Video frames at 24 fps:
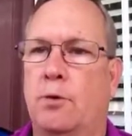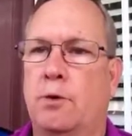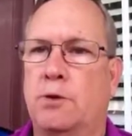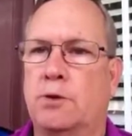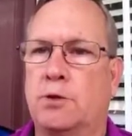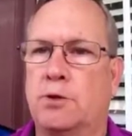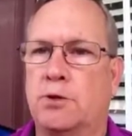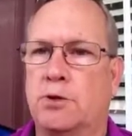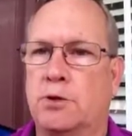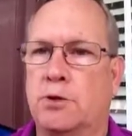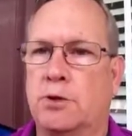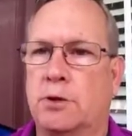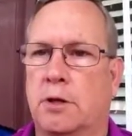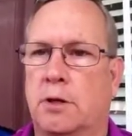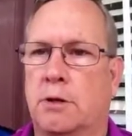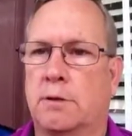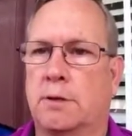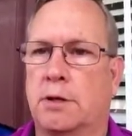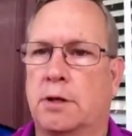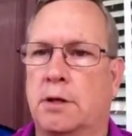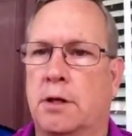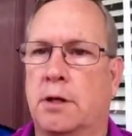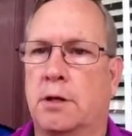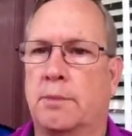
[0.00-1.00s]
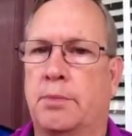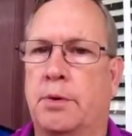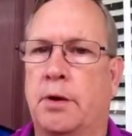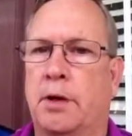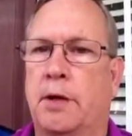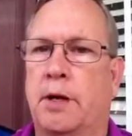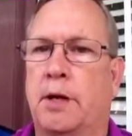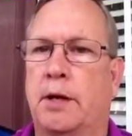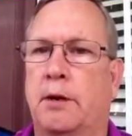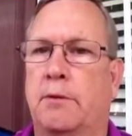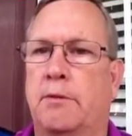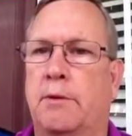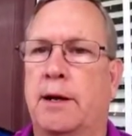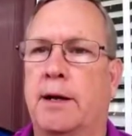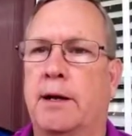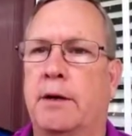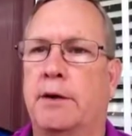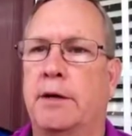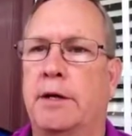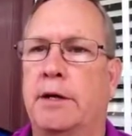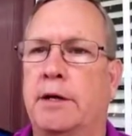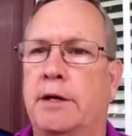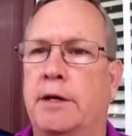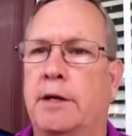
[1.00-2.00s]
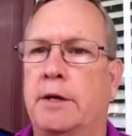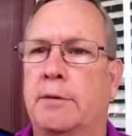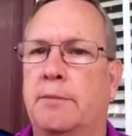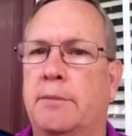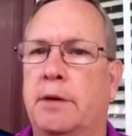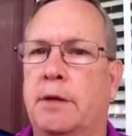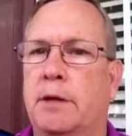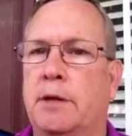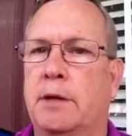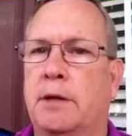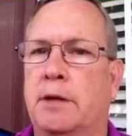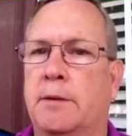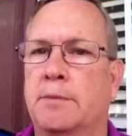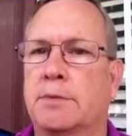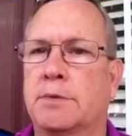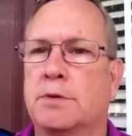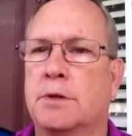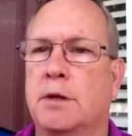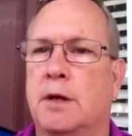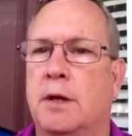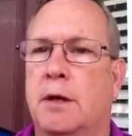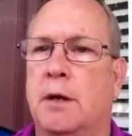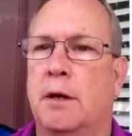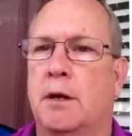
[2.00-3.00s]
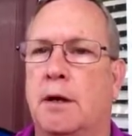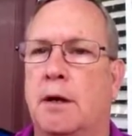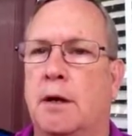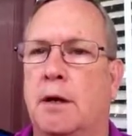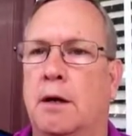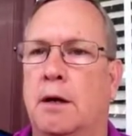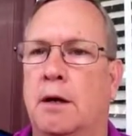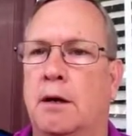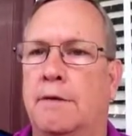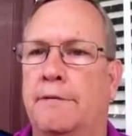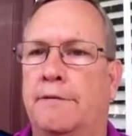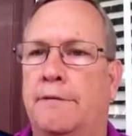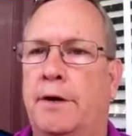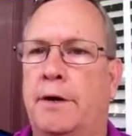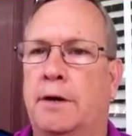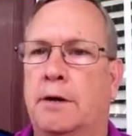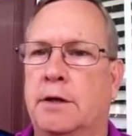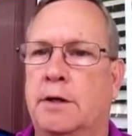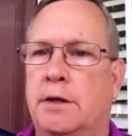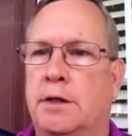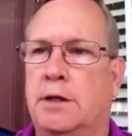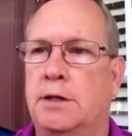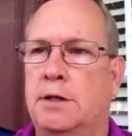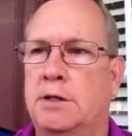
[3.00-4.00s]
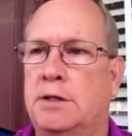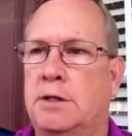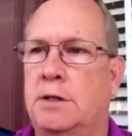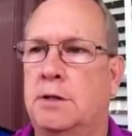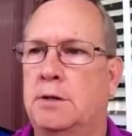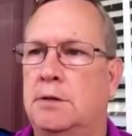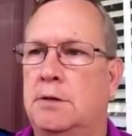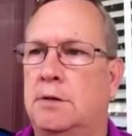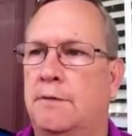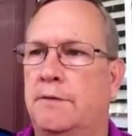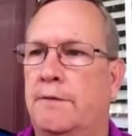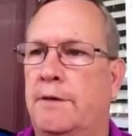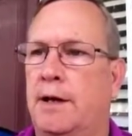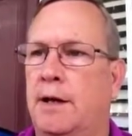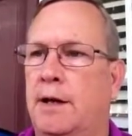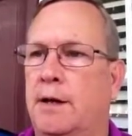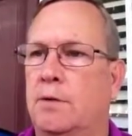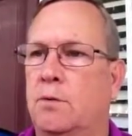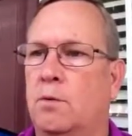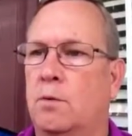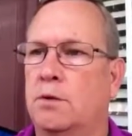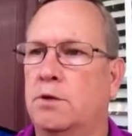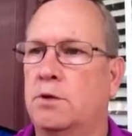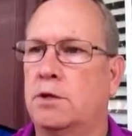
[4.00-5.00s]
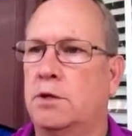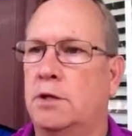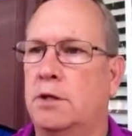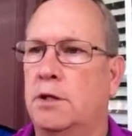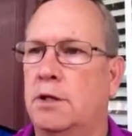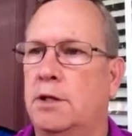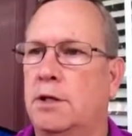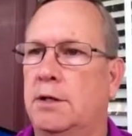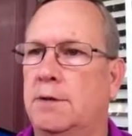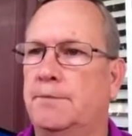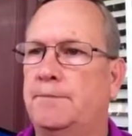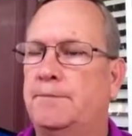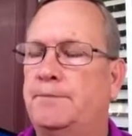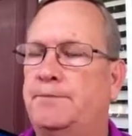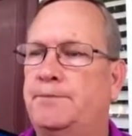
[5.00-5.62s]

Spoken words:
Once you start playing around in it, it becomes fairly easy to find what you need.